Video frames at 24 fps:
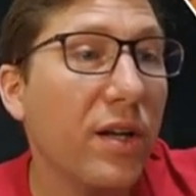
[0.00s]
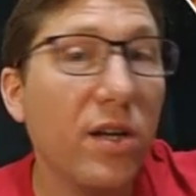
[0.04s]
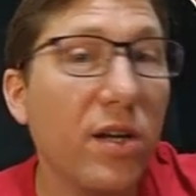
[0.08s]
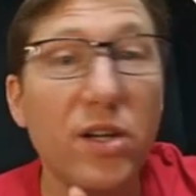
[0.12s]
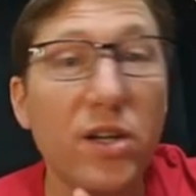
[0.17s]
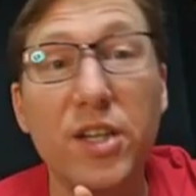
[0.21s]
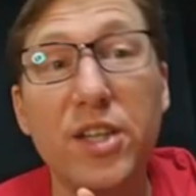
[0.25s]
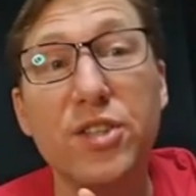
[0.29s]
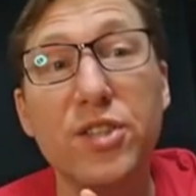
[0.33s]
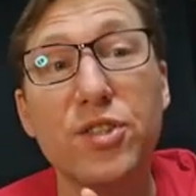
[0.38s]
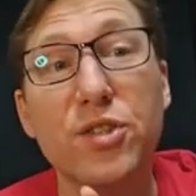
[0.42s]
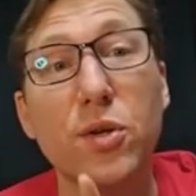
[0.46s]

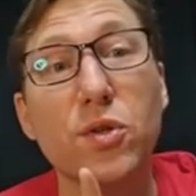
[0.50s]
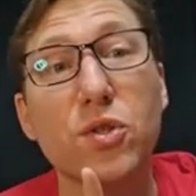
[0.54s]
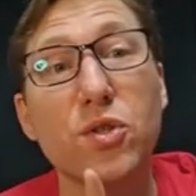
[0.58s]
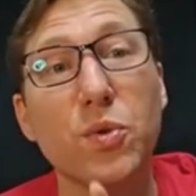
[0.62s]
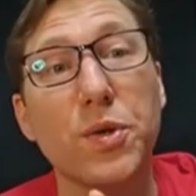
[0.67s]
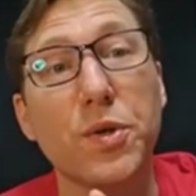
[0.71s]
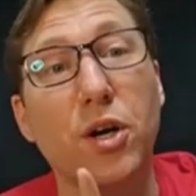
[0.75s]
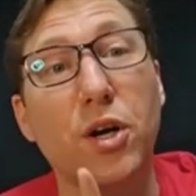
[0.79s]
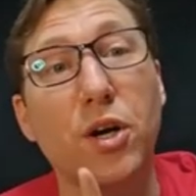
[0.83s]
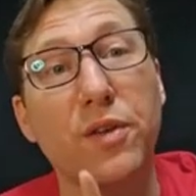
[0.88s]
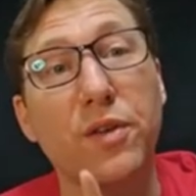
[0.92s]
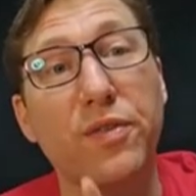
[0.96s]
He's also
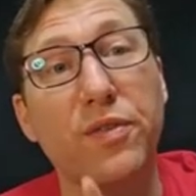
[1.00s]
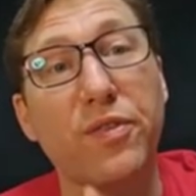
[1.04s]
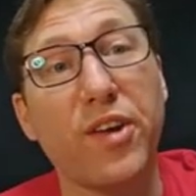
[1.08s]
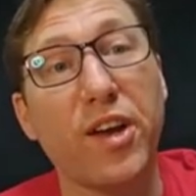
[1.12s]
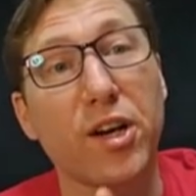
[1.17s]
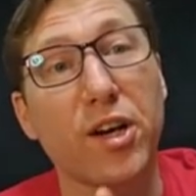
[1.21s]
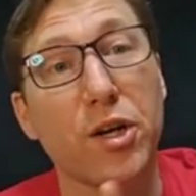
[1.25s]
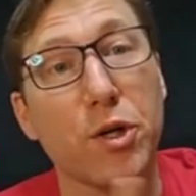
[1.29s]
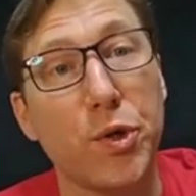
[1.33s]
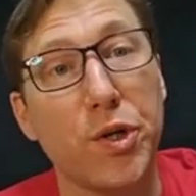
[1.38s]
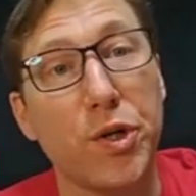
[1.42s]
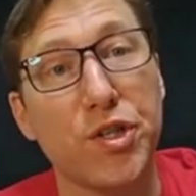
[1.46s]
an
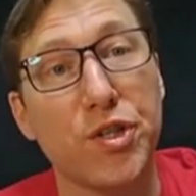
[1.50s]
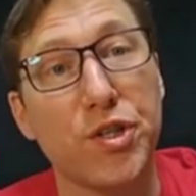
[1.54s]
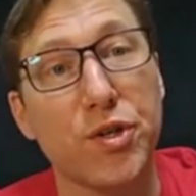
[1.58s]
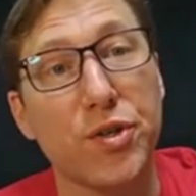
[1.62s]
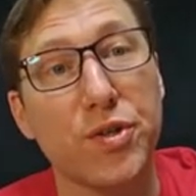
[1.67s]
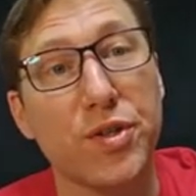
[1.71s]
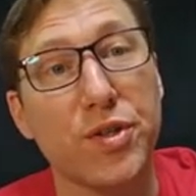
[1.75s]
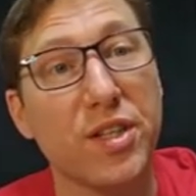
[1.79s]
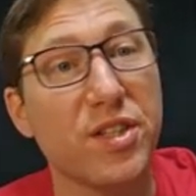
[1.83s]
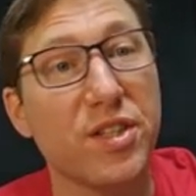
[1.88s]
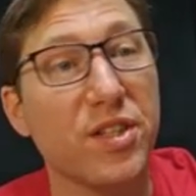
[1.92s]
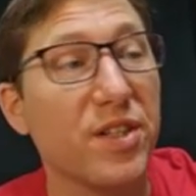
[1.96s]
artifact creature.
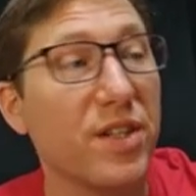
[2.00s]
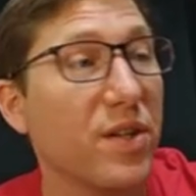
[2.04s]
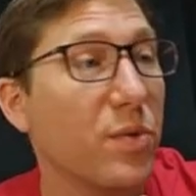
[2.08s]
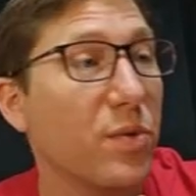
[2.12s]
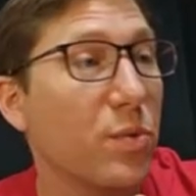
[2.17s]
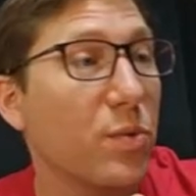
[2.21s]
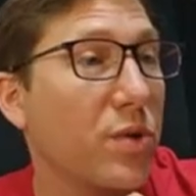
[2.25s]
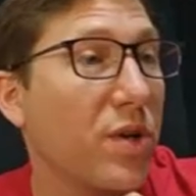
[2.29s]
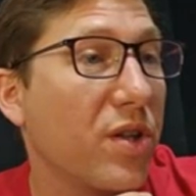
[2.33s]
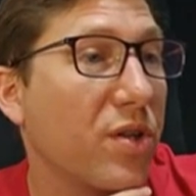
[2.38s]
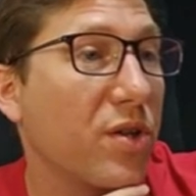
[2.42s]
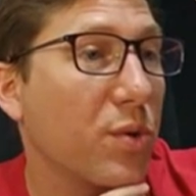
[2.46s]
That's
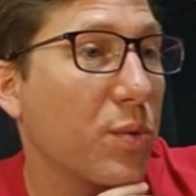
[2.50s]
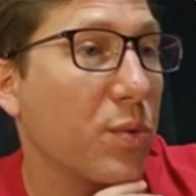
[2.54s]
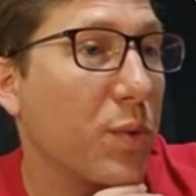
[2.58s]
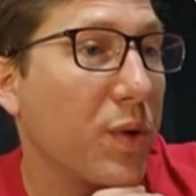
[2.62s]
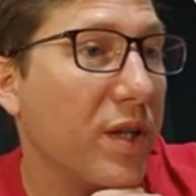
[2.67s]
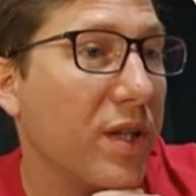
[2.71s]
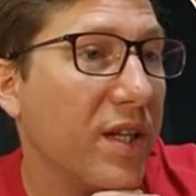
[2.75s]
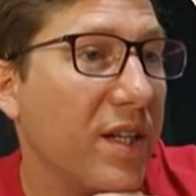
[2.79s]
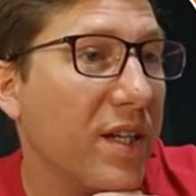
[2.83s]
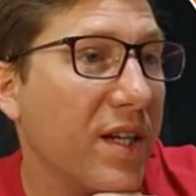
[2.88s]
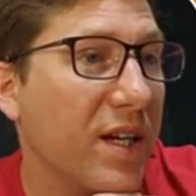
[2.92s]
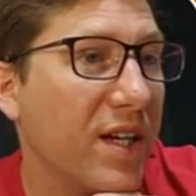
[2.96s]
another
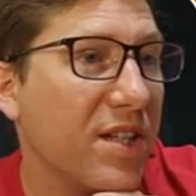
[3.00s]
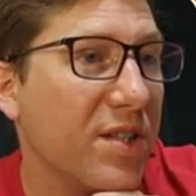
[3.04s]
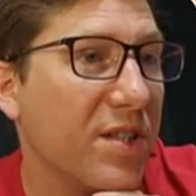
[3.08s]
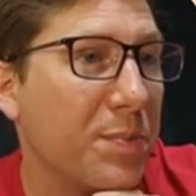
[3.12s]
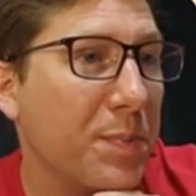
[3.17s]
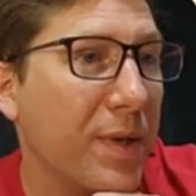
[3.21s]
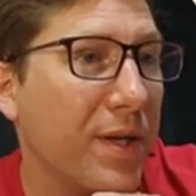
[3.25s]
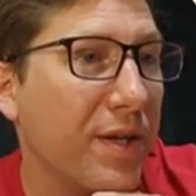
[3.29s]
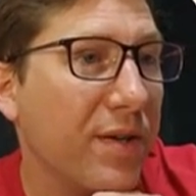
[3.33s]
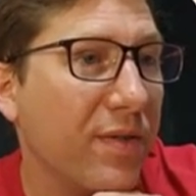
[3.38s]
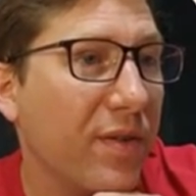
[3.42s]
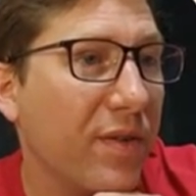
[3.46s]
really nice
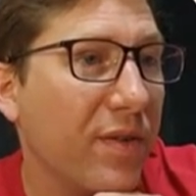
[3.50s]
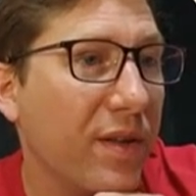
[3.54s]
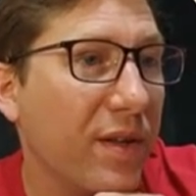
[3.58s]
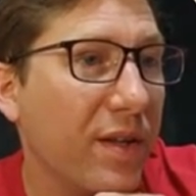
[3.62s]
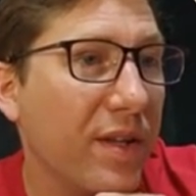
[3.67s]
bit of,